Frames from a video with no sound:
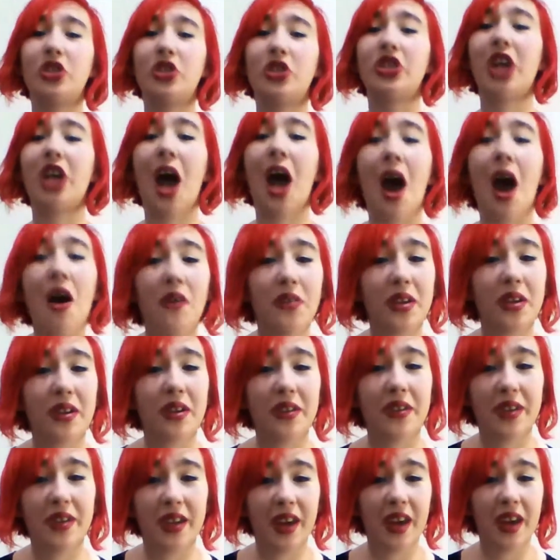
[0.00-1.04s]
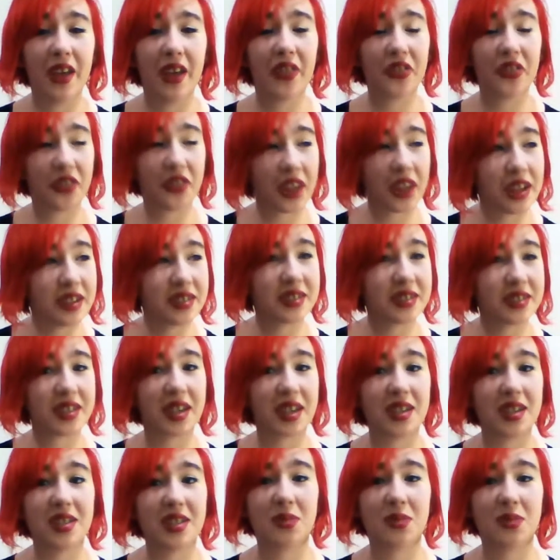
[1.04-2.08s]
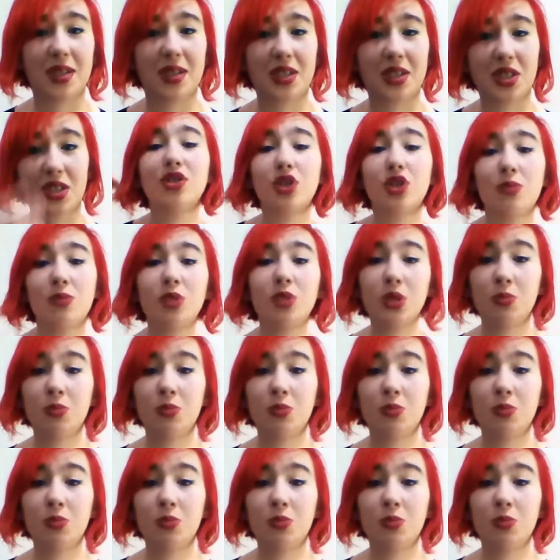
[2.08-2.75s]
childhood things into it, just so much